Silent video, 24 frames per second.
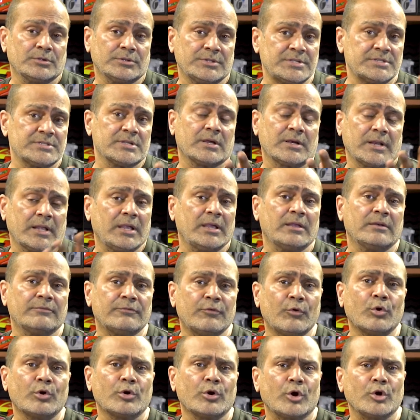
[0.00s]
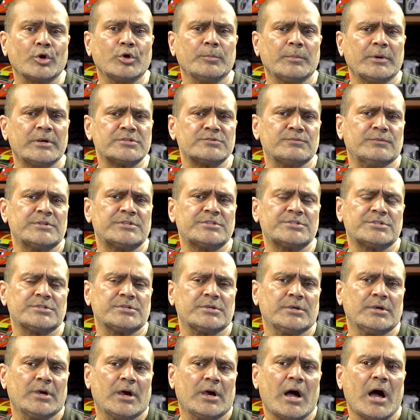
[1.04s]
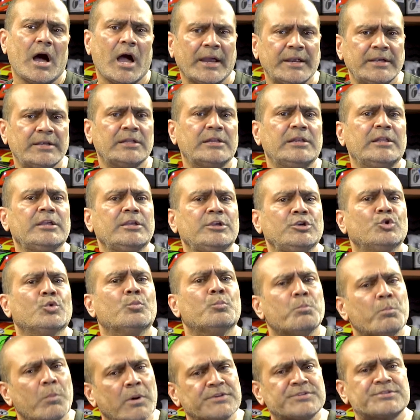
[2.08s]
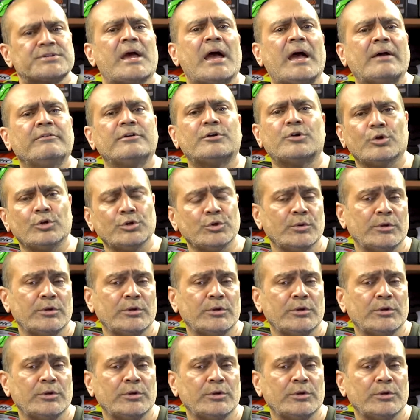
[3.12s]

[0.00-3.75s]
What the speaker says: these are again 4 documents which ideally you must have it on you